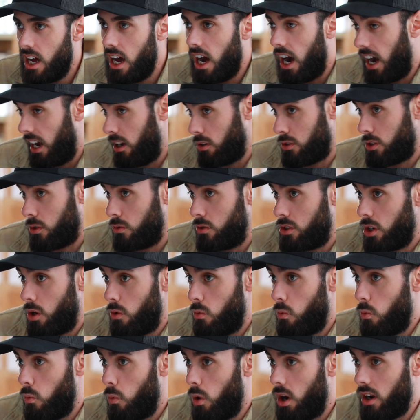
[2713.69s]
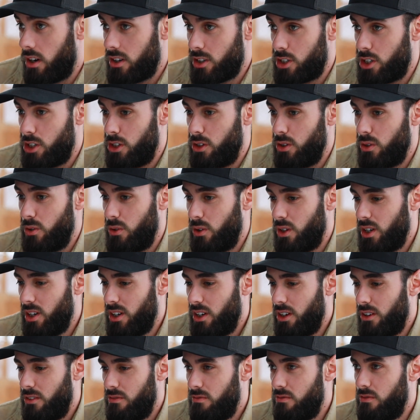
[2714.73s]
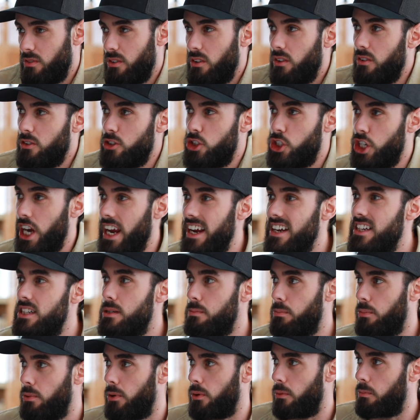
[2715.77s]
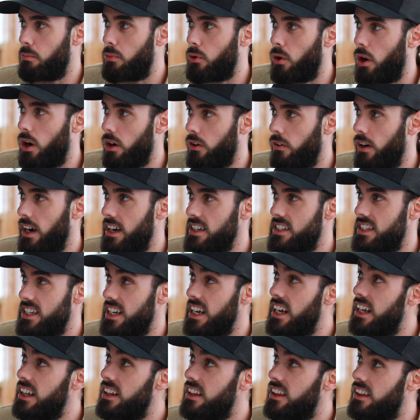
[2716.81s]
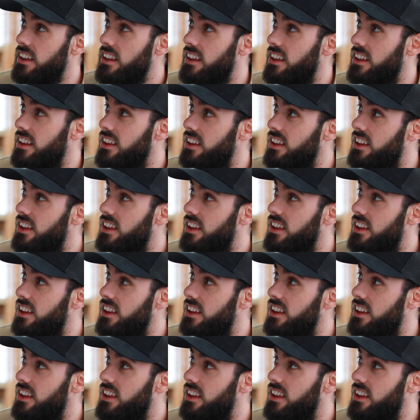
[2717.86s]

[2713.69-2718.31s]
I also don't want to chase progress in